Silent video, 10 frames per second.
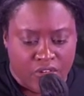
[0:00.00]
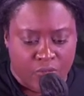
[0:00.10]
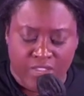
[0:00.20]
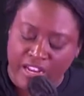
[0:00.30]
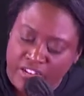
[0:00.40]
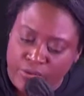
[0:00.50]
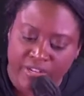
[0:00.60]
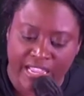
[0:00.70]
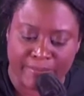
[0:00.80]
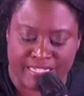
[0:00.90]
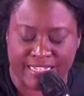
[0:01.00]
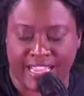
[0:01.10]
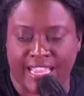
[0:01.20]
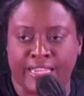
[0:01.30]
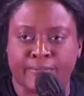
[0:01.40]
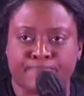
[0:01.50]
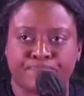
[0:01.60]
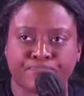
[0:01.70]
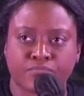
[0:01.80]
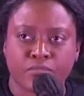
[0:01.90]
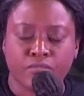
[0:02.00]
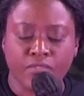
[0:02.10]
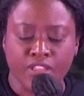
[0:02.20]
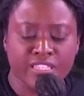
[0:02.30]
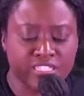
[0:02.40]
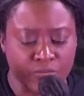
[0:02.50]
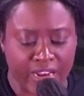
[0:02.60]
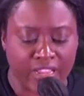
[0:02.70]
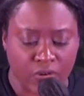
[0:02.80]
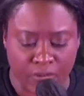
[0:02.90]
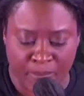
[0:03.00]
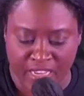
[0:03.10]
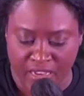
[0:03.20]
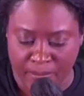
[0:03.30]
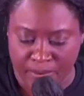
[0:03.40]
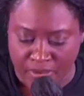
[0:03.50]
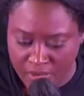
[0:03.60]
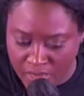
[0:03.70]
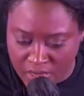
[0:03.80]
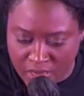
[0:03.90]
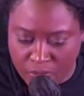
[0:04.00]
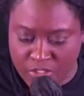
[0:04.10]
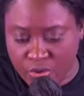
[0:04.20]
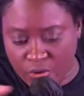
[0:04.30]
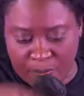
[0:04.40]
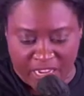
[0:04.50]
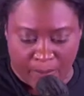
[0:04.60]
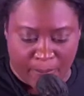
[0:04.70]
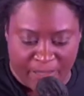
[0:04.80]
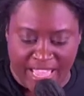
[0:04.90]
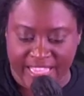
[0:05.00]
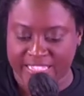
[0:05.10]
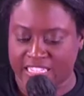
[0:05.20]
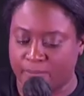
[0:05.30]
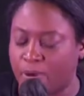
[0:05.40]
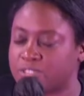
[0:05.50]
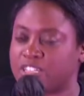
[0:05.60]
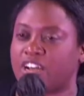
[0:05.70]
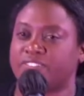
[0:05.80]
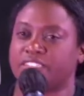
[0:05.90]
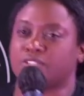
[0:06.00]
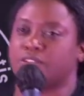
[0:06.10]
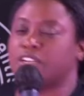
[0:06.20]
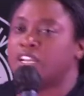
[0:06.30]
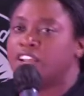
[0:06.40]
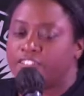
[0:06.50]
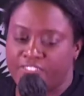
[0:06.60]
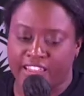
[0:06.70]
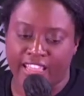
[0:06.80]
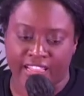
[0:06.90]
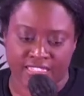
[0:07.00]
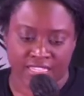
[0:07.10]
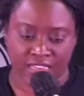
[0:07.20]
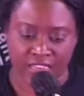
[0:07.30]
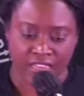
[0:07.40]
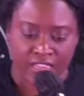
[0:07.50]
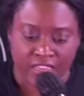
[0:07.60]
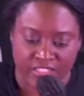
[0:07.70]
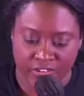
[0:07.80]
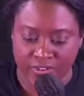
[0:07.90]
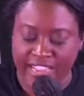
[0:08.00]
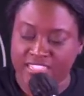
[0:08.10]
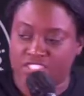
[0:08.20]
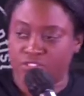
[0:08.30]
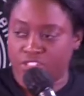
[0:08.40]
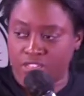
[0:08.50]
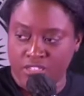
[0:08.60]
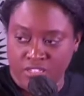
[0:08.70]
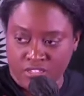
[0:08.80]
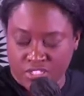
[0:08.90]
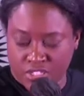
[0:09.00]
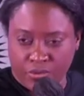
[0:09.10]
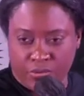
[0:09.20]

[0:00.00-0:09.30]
We got a new name tonight. Listen, when you go to pick up a package at the post office or FedEx, they're going to ask you to show